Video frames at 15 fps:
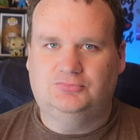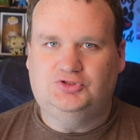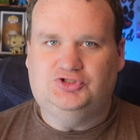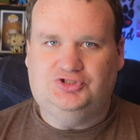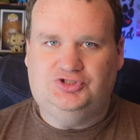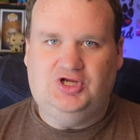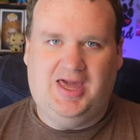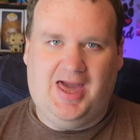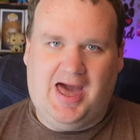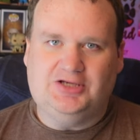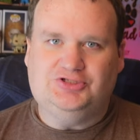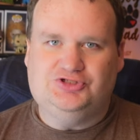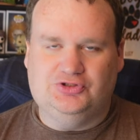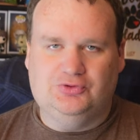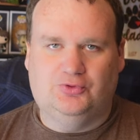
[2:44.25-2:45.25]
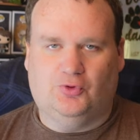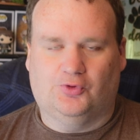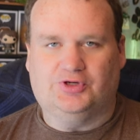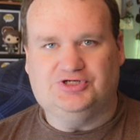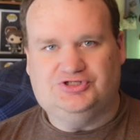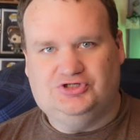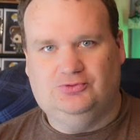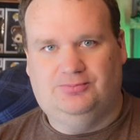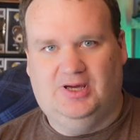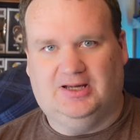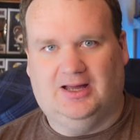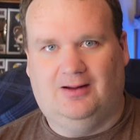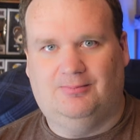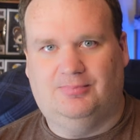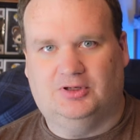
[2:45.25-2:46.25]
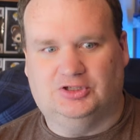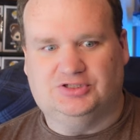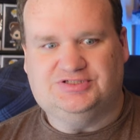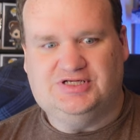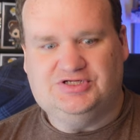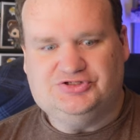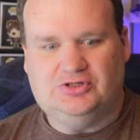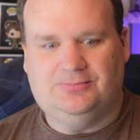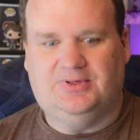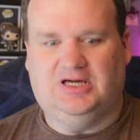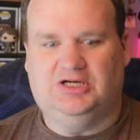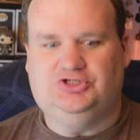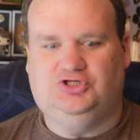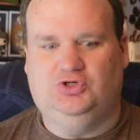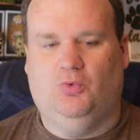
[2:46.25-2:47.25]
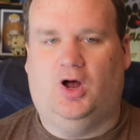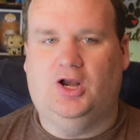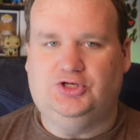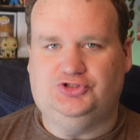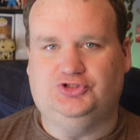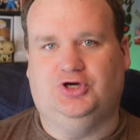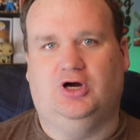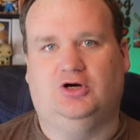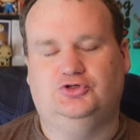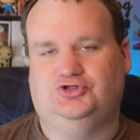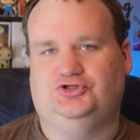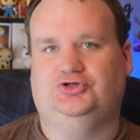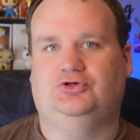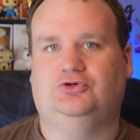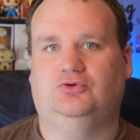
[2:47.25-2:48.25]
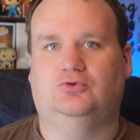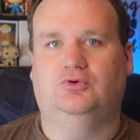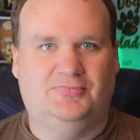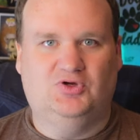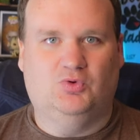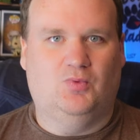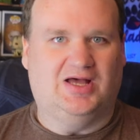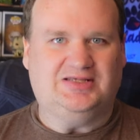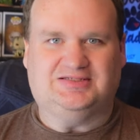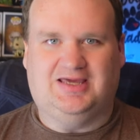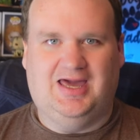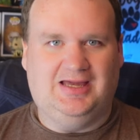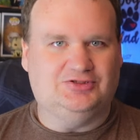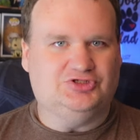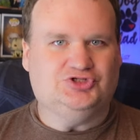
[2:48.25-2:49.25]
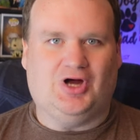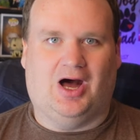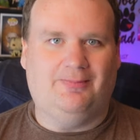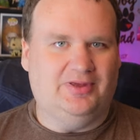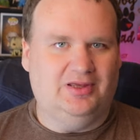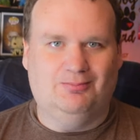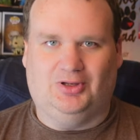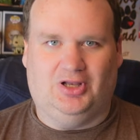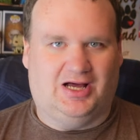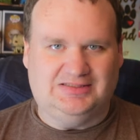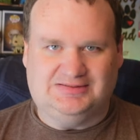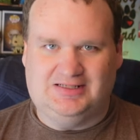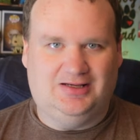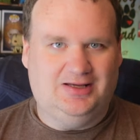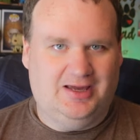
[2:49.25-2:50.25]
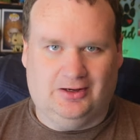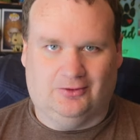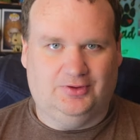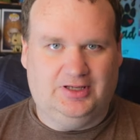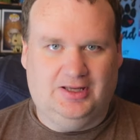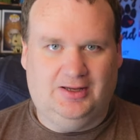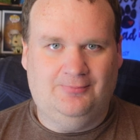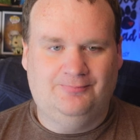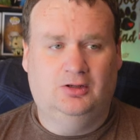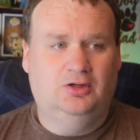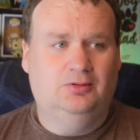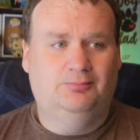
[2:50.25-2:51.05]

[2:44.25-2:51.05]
she had to in order to pick up her sister because she wanted to go to the Westgate shopping plaza area.